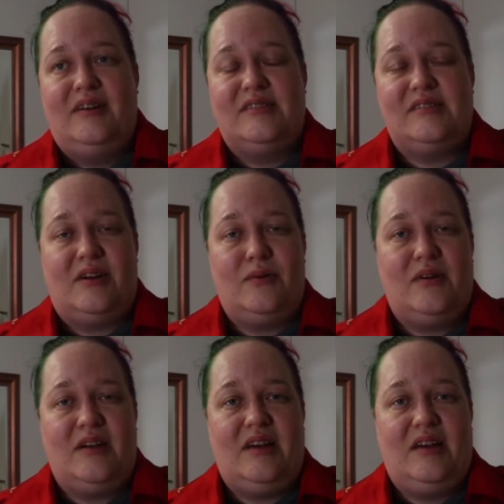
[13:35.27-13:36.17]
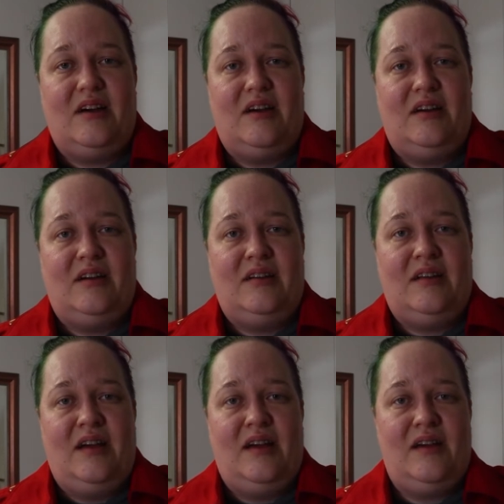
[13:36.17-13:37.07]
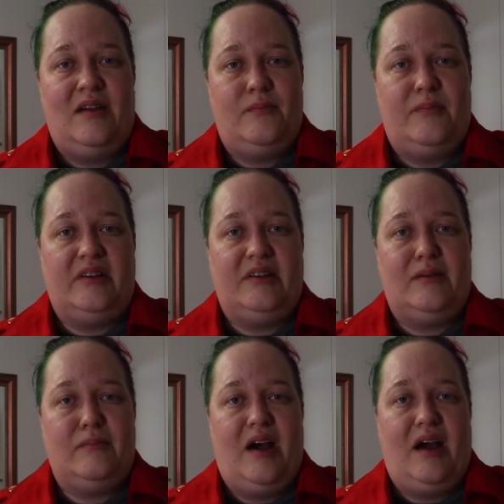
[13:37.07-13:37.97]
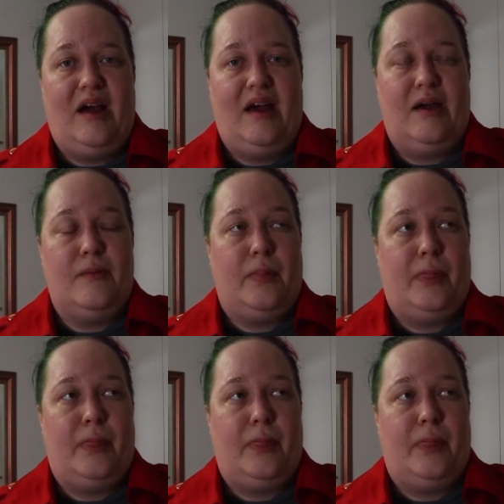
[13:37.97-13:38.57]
start working on building my